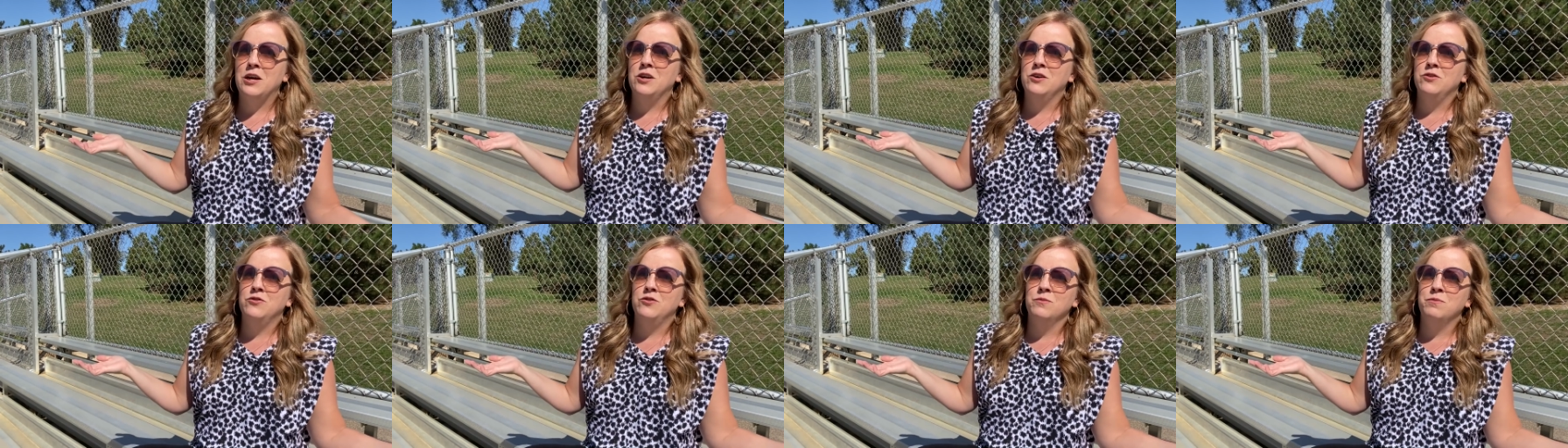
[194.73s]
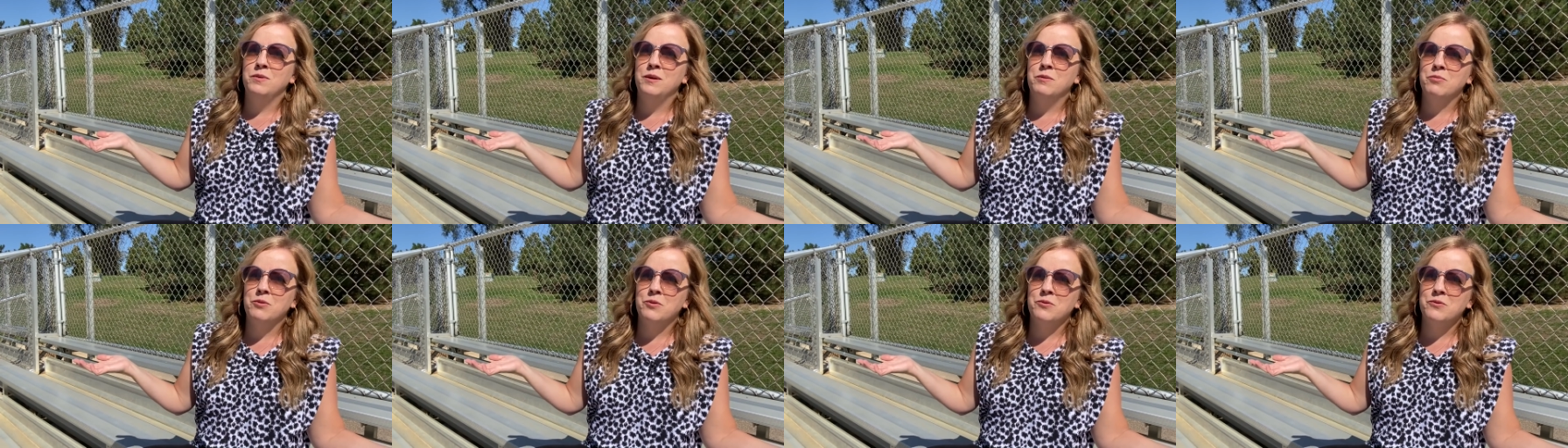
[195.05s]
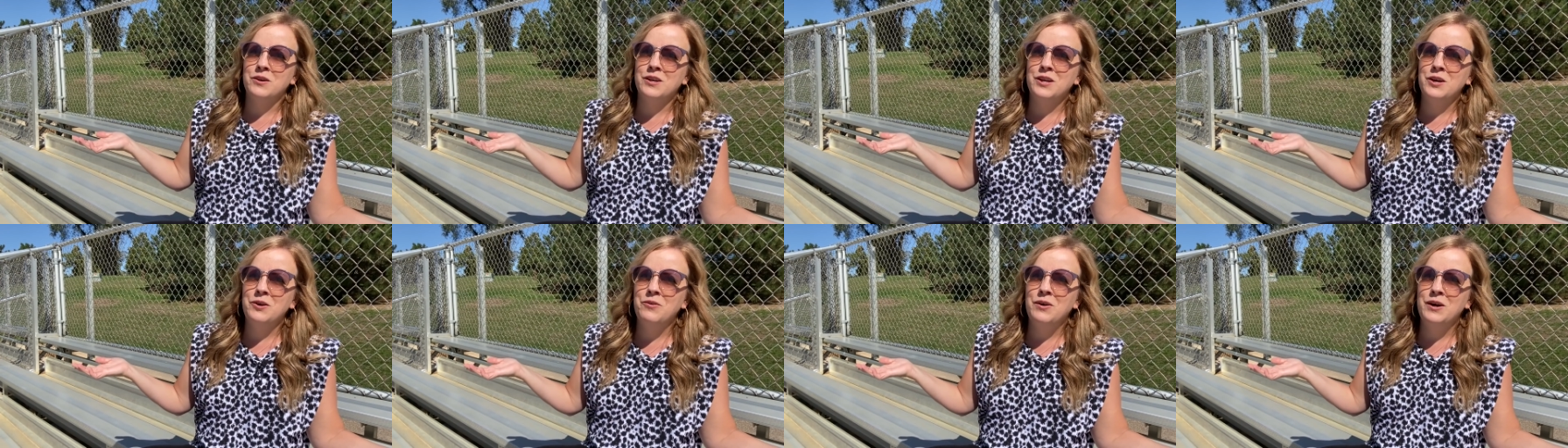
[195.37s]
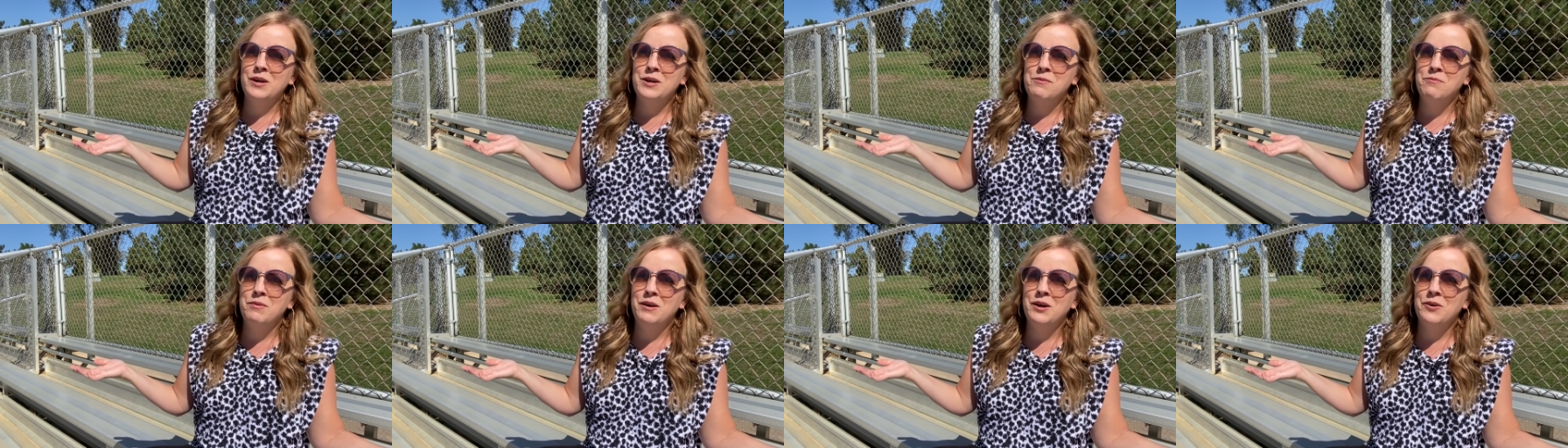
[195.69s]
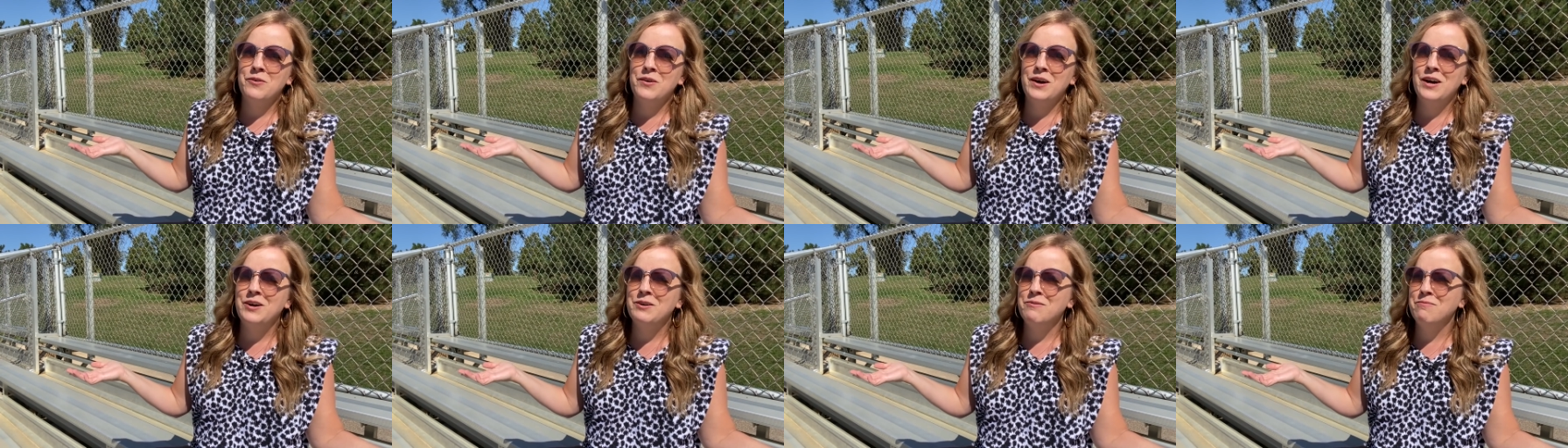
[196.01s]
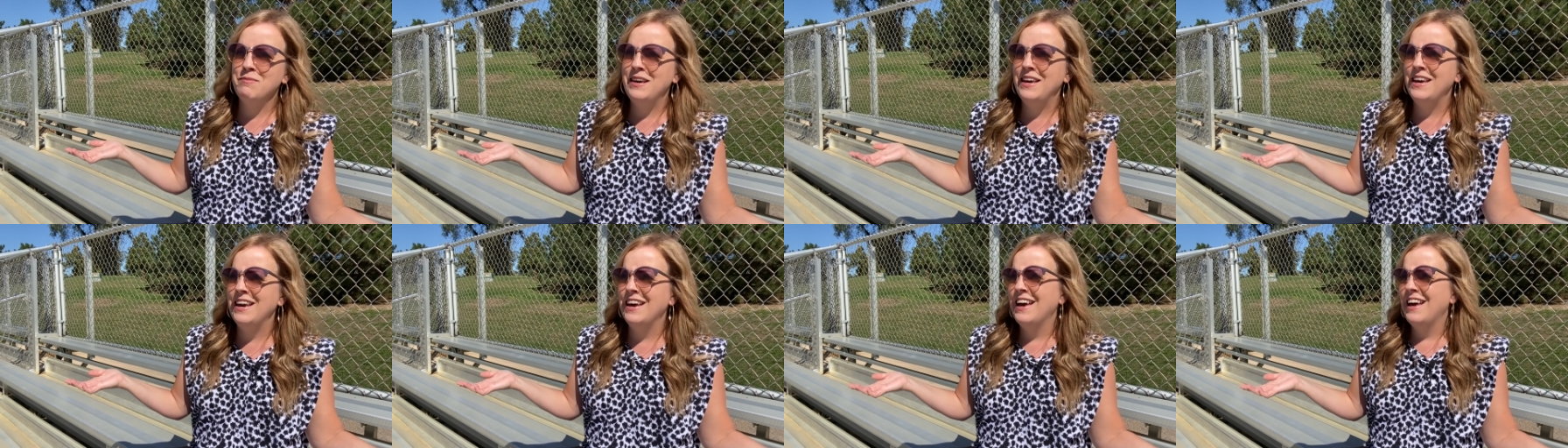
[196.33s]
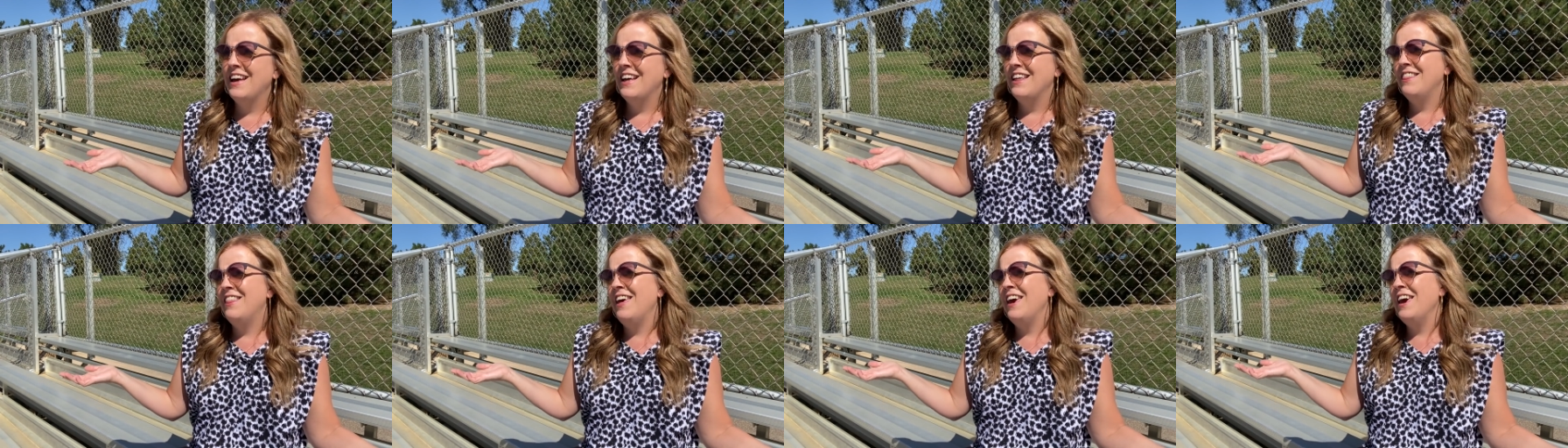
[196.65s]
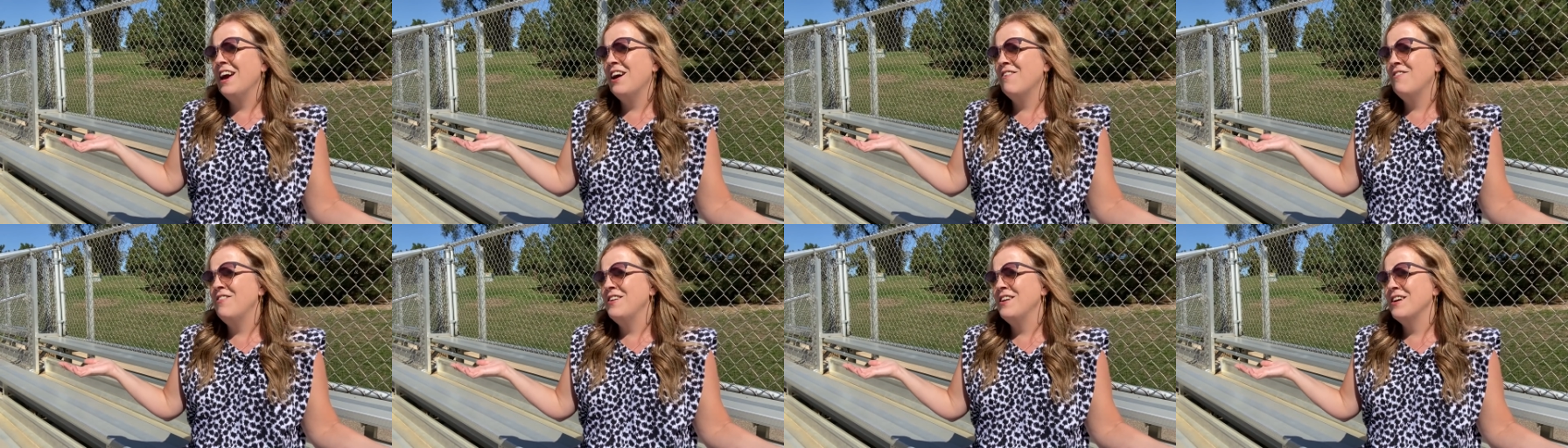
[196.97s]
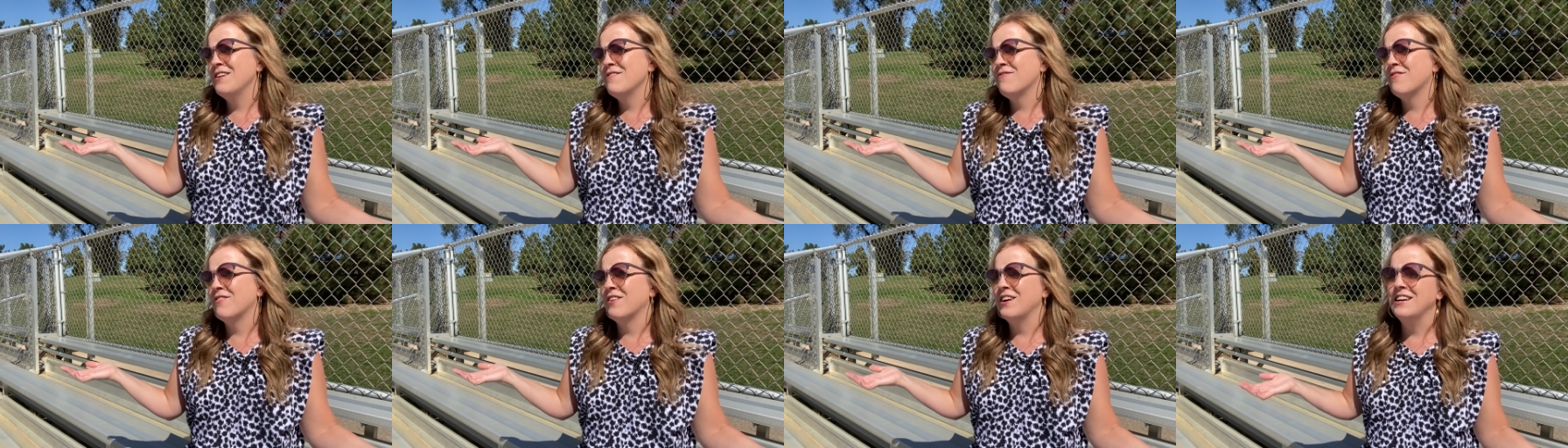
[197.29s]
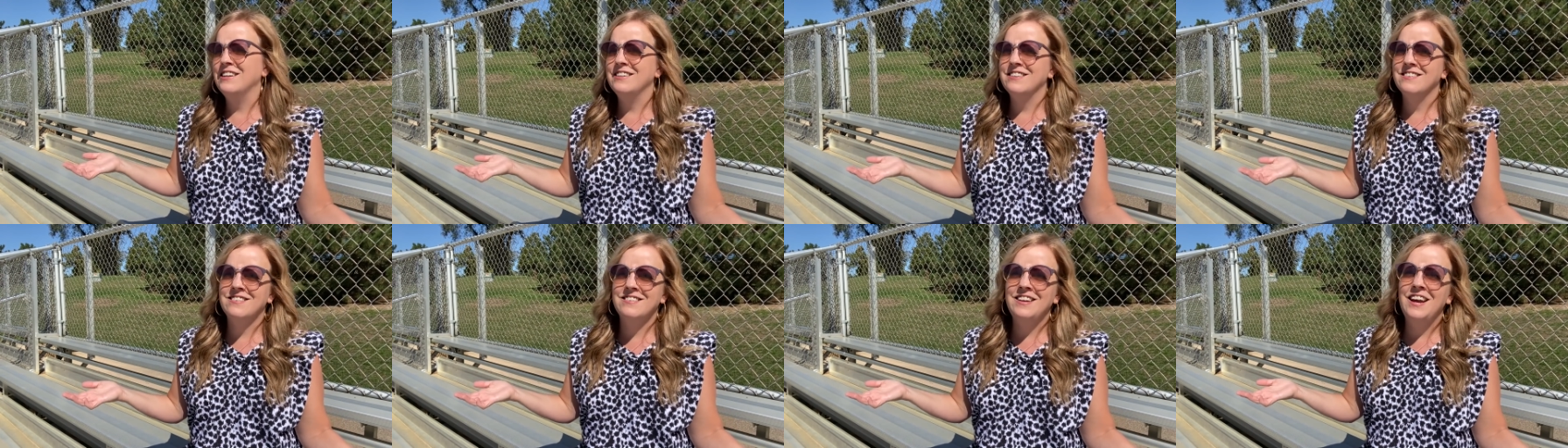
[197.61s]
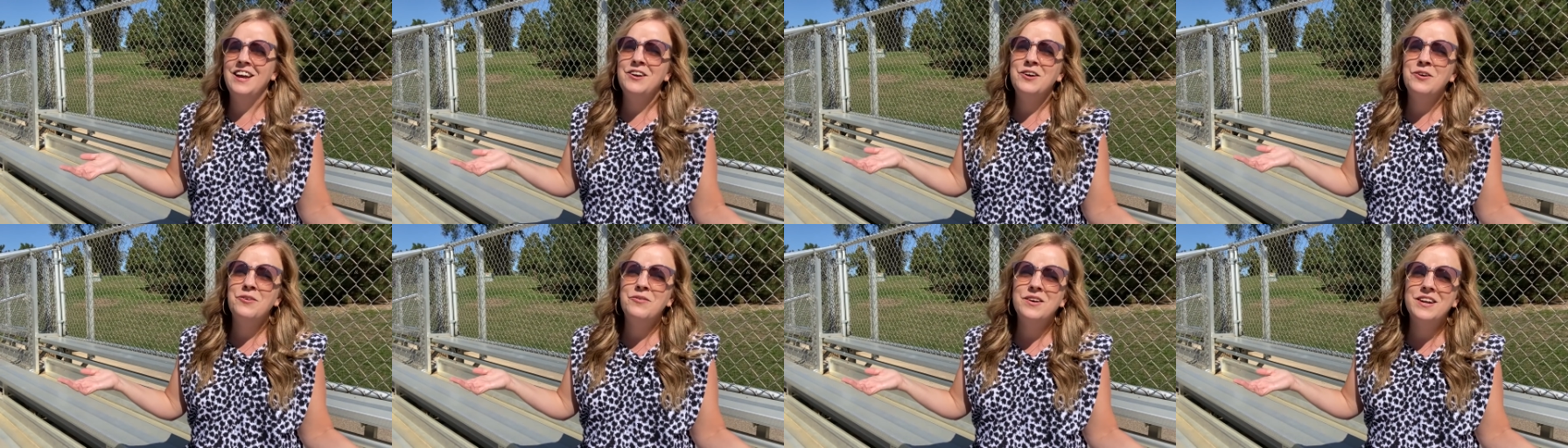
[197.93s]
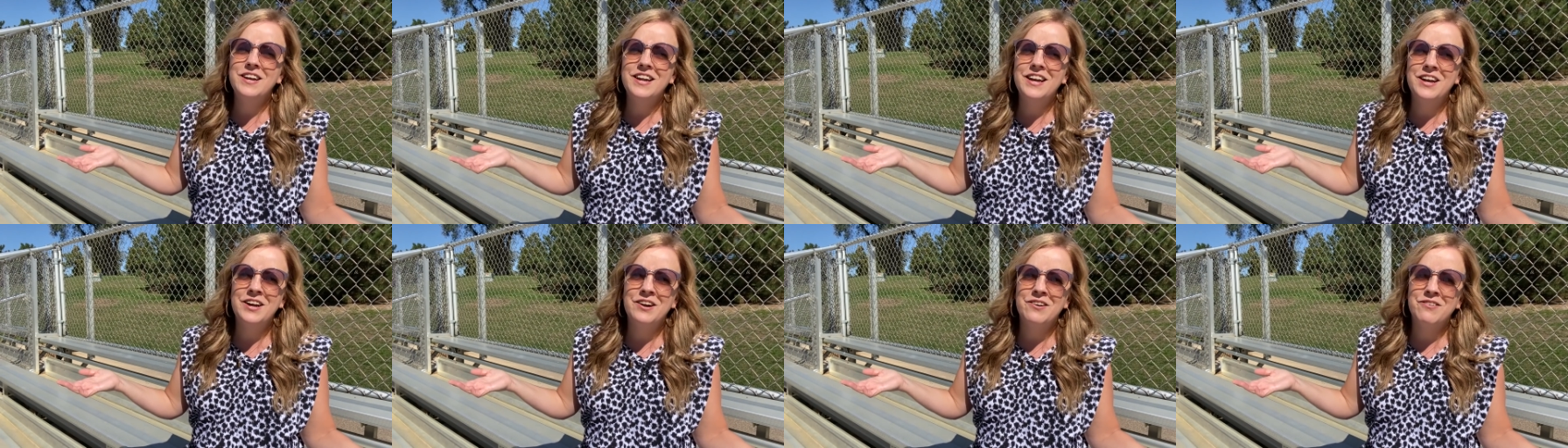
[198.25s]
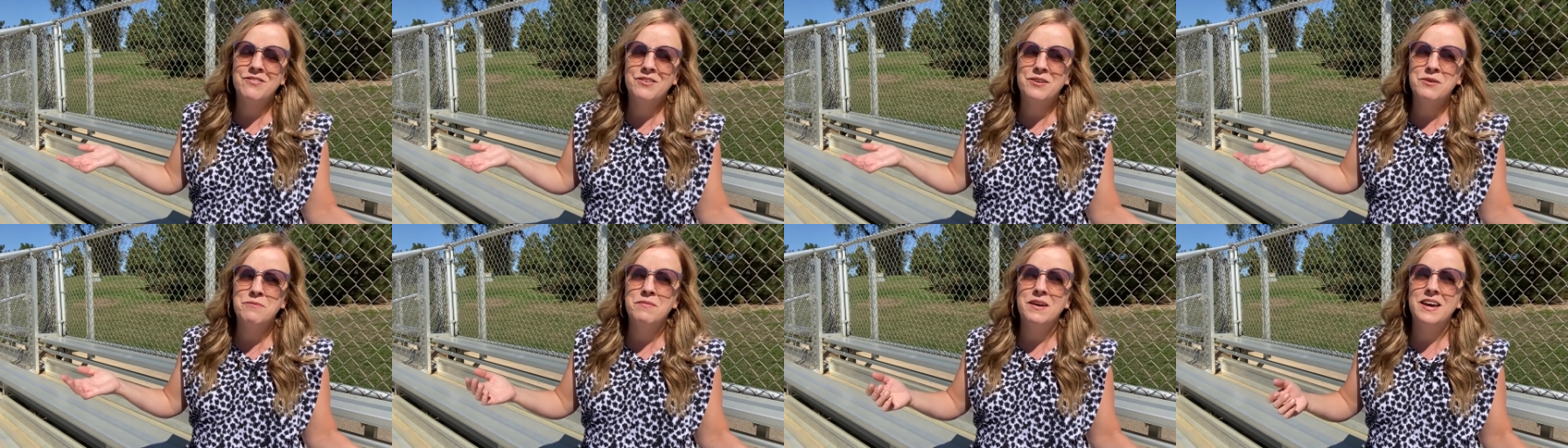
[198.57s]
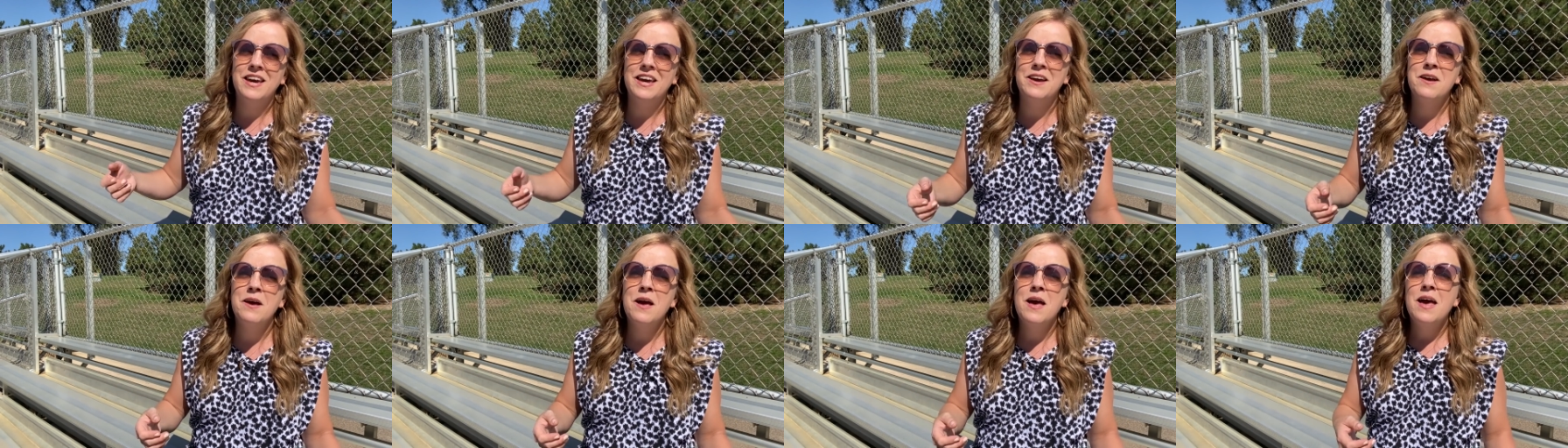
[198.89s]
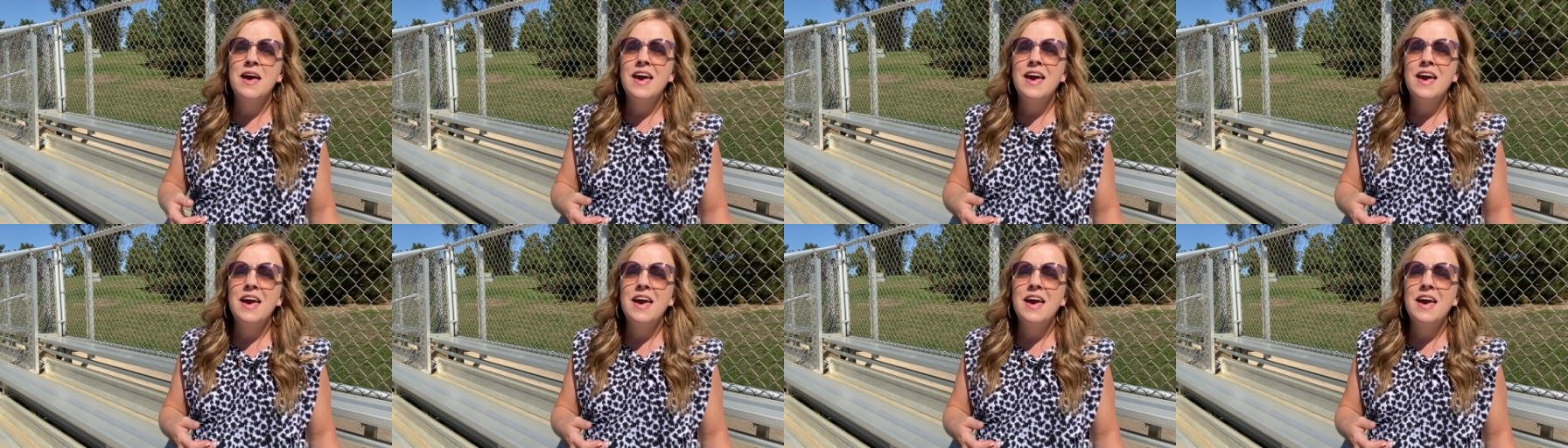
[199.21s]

do people really want to be around me? They have enough friends. They don't want to hear from me.